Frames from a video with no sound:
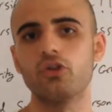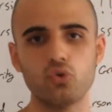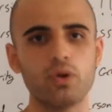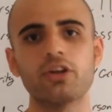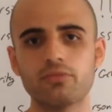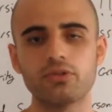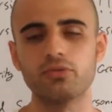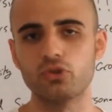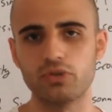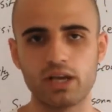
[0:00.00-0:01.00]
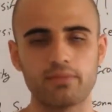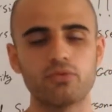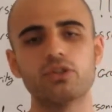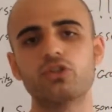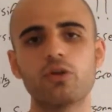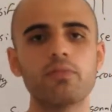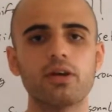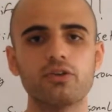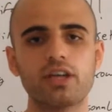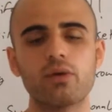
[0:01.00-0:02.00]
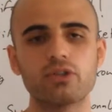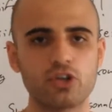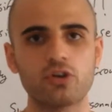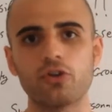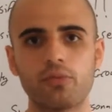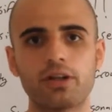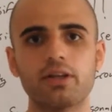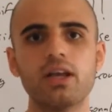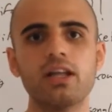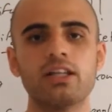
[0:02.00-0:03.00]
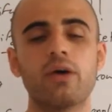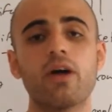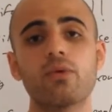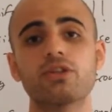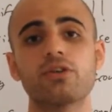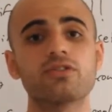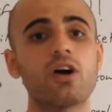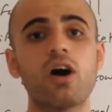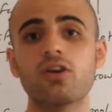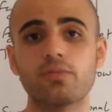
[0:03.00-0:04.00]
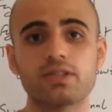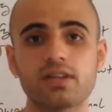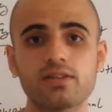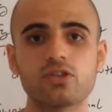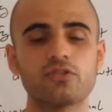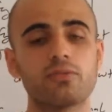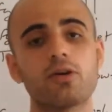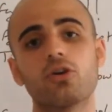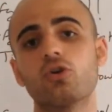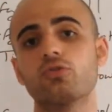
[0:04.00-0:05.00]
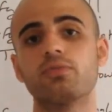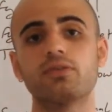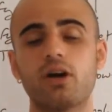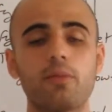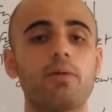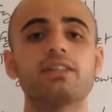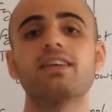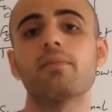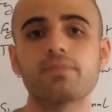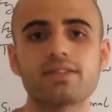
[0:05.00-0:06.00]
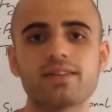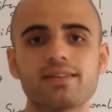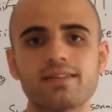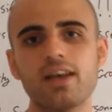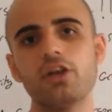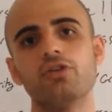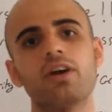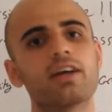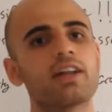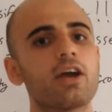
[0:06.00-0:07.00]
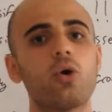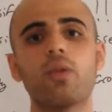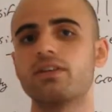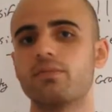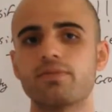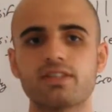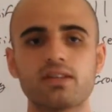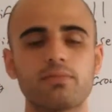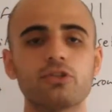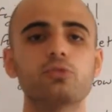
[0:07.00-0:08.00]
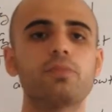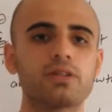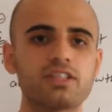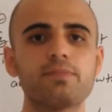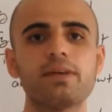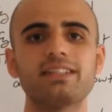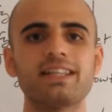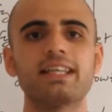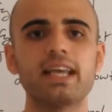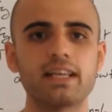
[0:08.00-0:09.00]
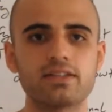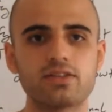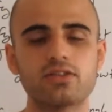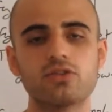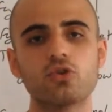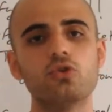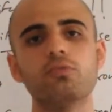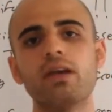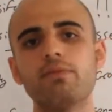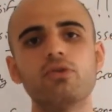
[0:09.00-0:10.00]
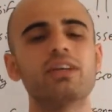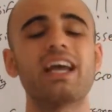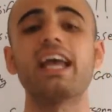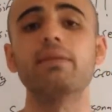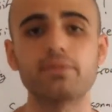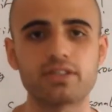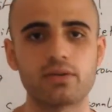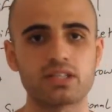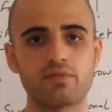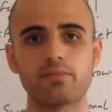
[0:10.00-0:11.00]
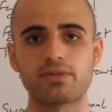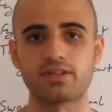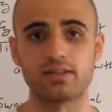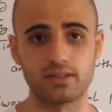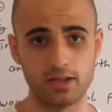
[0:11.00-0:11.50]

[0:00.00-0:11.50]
You get return on your money. Now that return is not 100%, so if the market goes up by 10%, you're not going to get all the 10%, but you participate in the gains. So maybe you get 8% or 7%.